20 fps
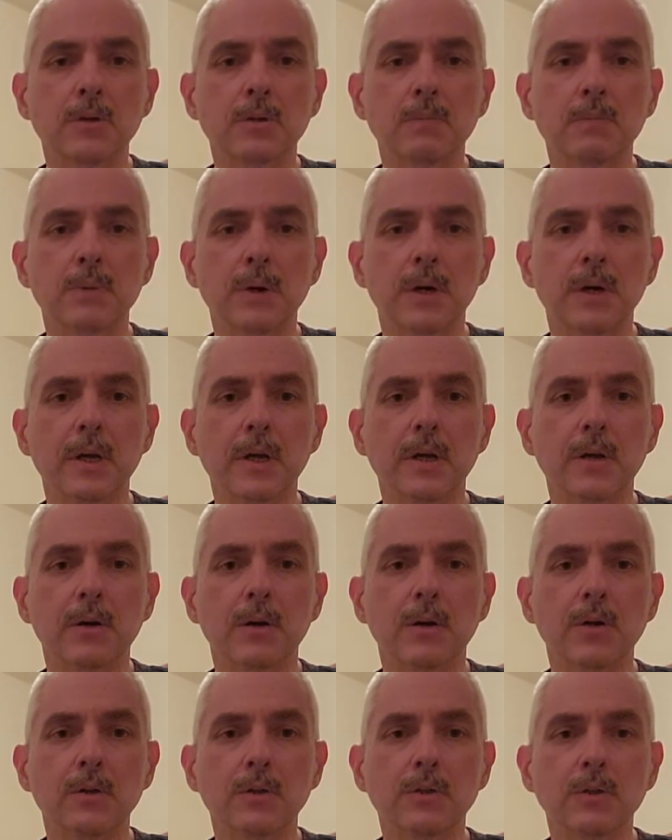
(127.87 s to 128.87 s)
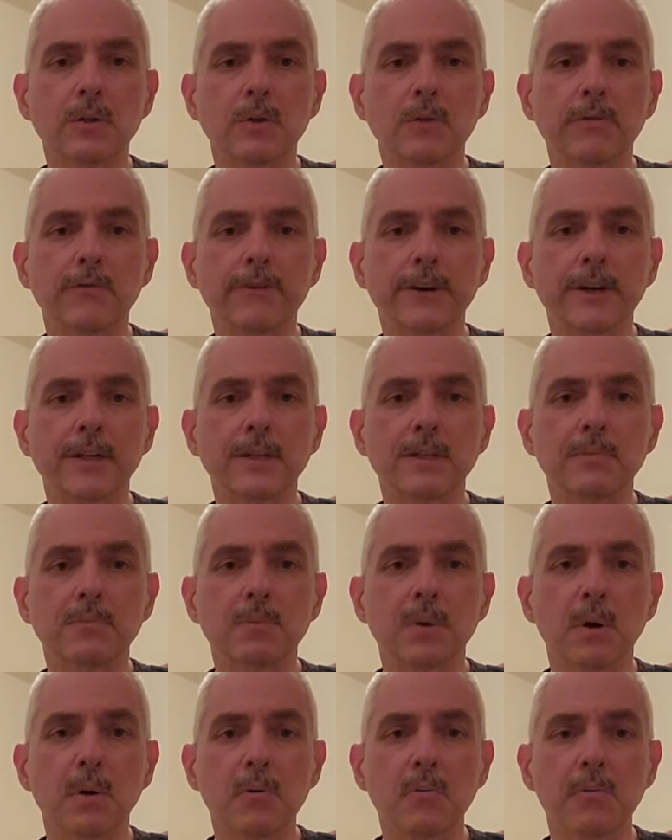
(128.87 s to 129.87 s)
but it also affects
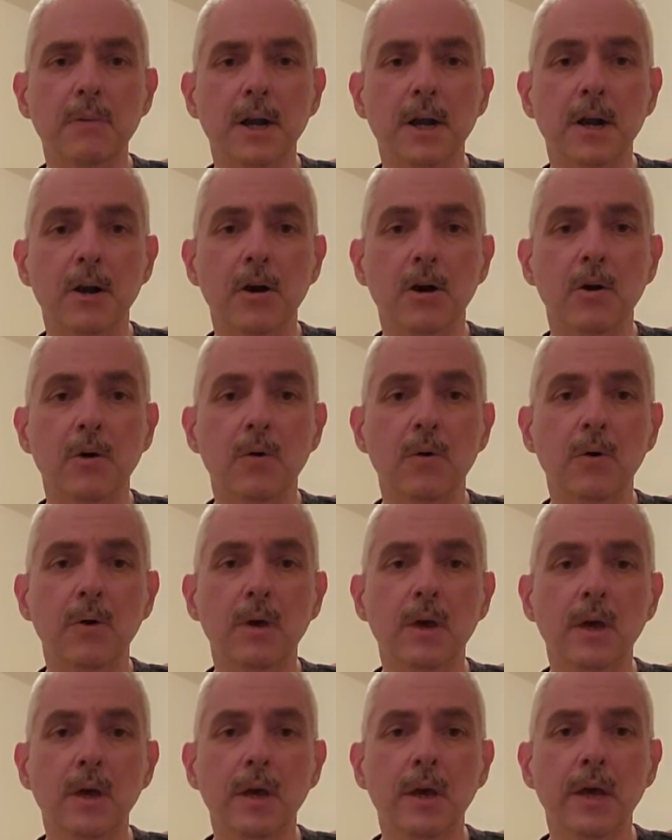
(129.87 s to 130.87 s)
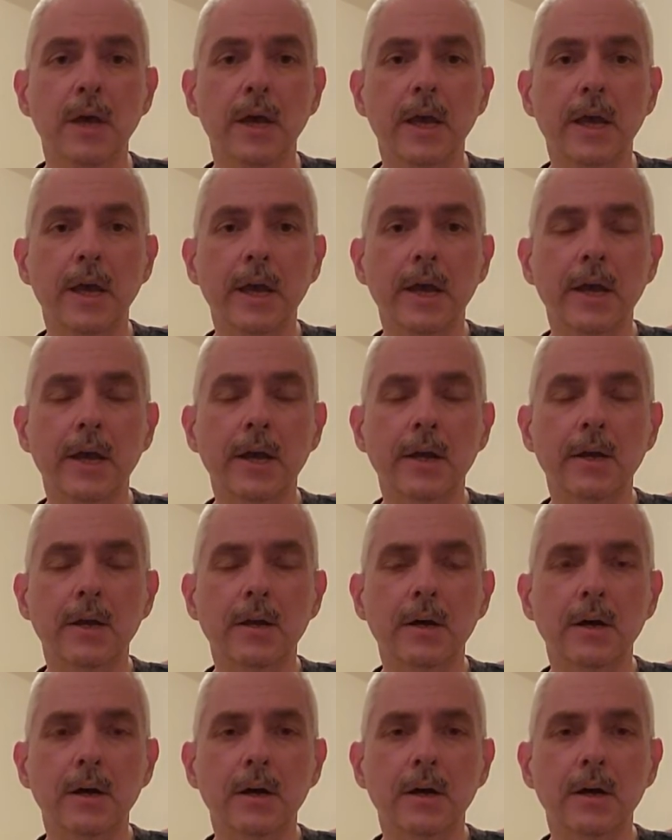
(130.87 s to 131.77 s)
bone marrow and